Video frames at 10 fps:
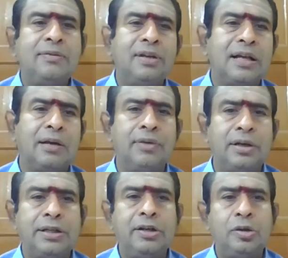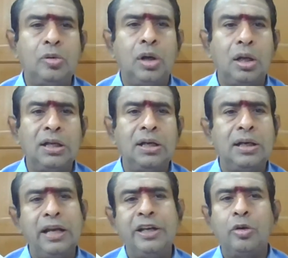you will convert into dollar
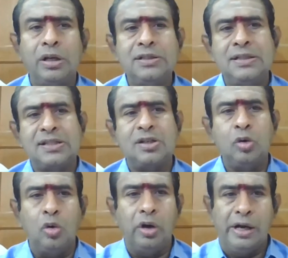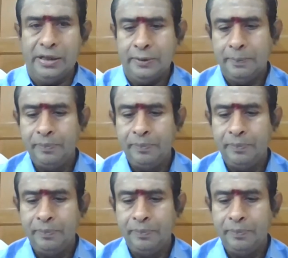and you can just go ahead.